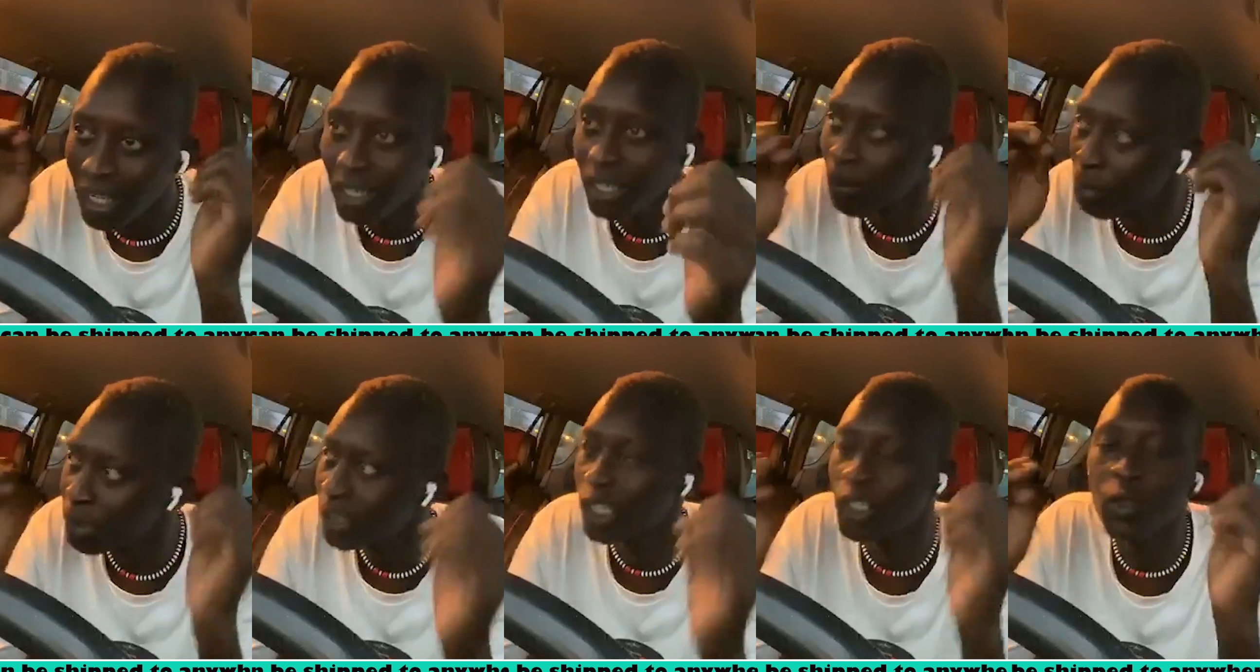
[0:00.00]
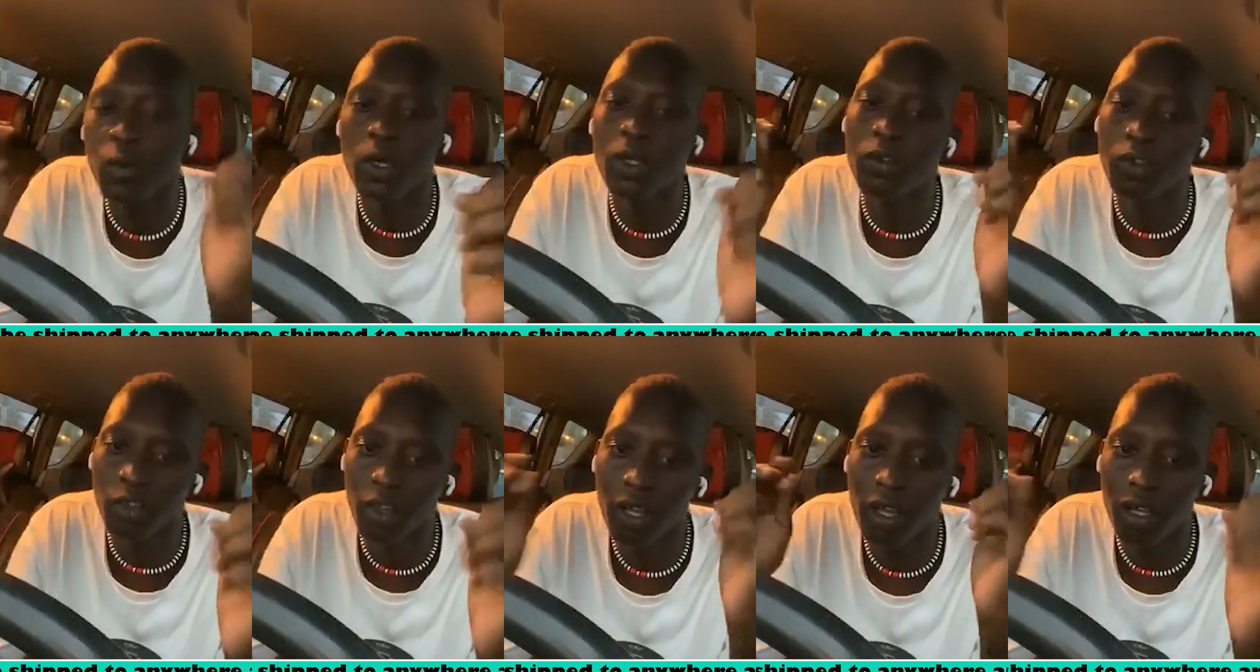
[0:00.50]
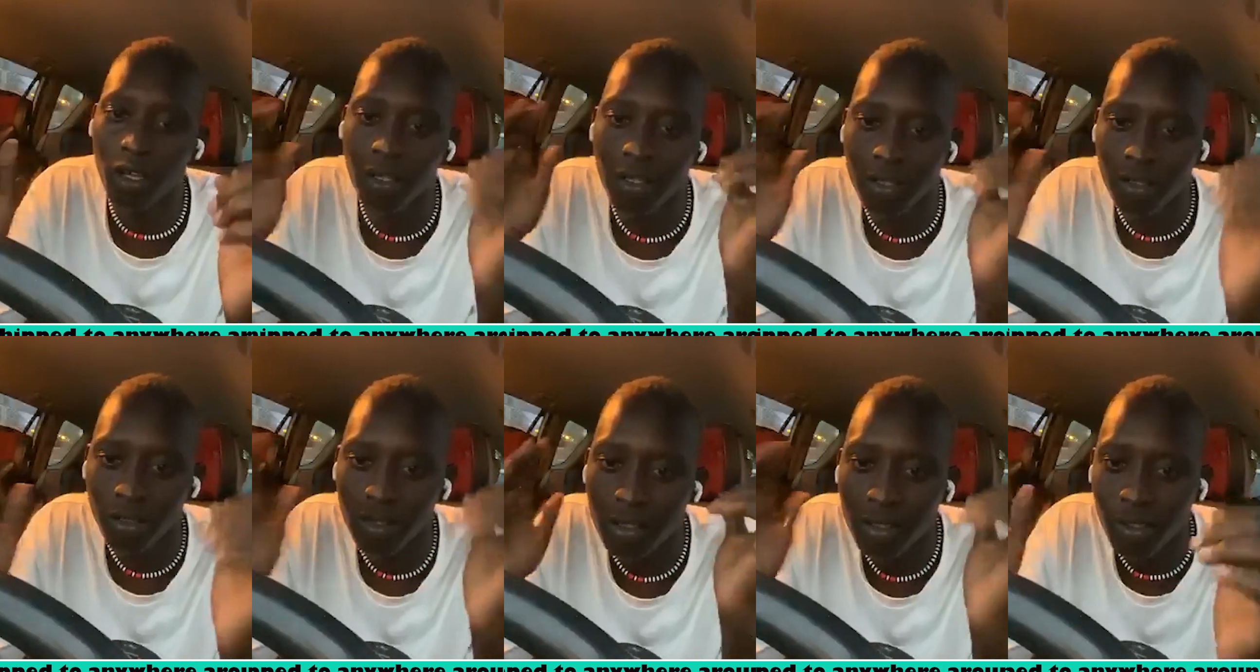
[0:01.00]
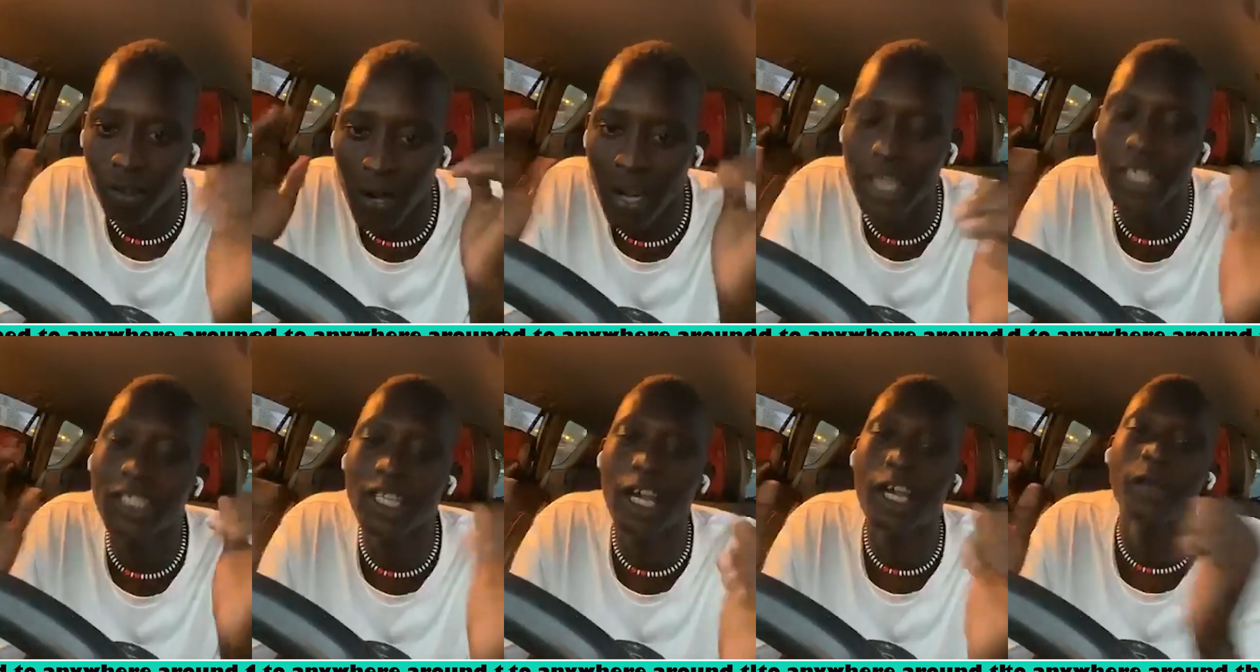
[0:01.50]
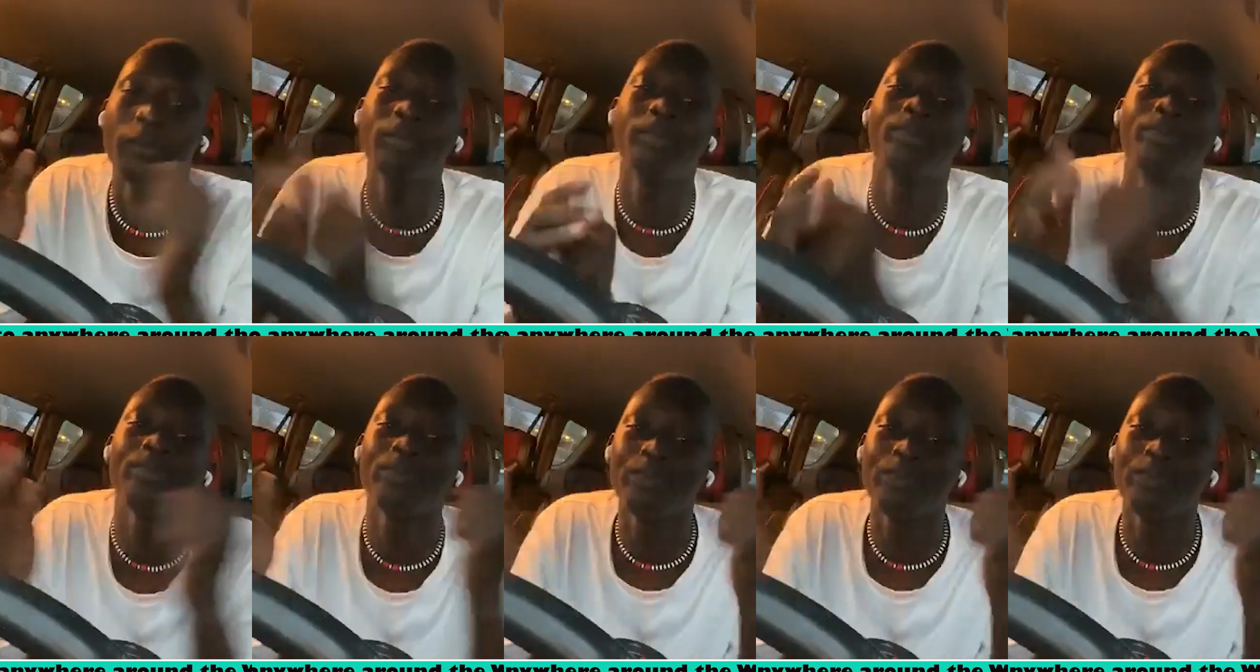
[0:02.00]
let me just wait for the right time.